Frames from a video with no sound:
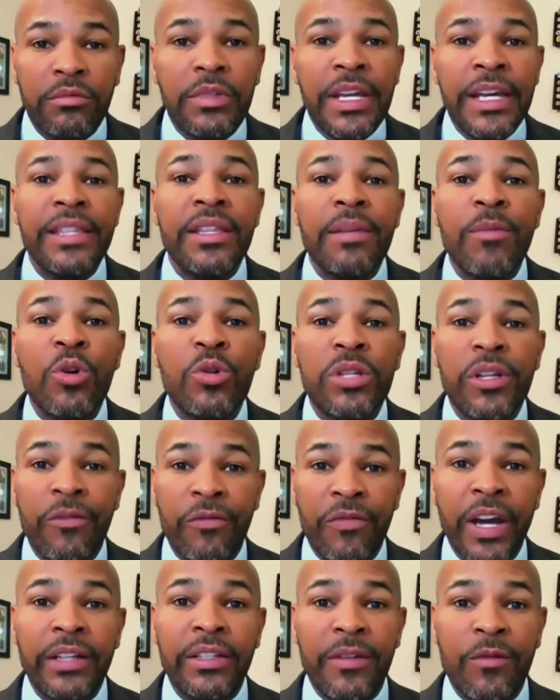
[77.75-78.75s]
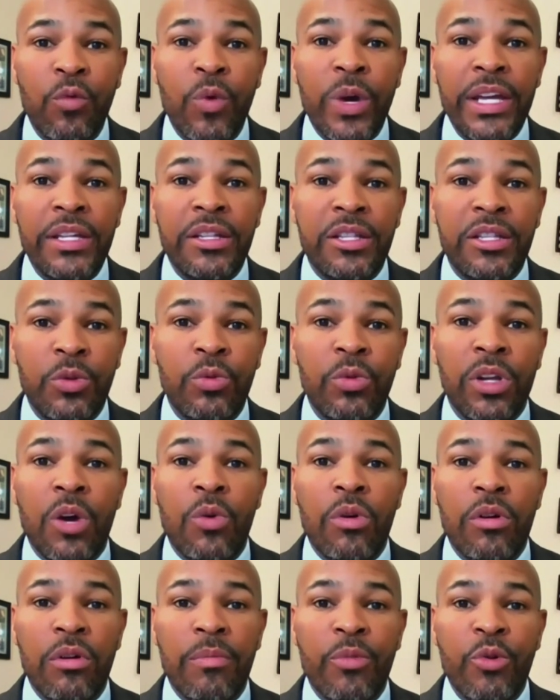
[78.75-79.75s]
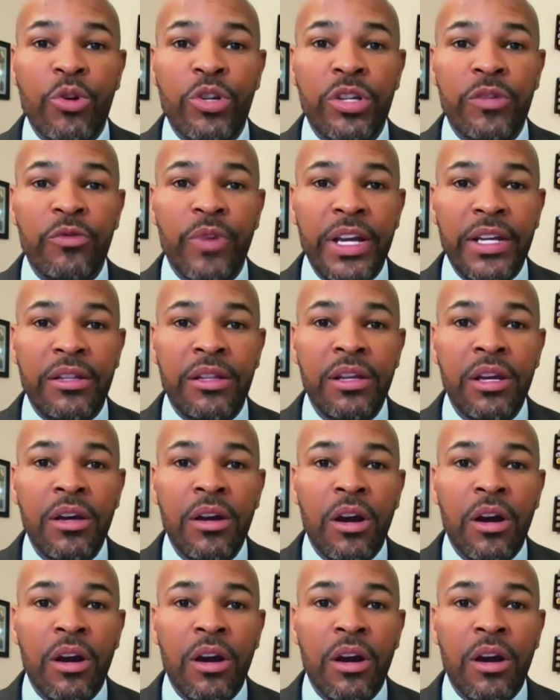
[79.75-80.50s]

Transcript: and the most effective ways to lower abortion rates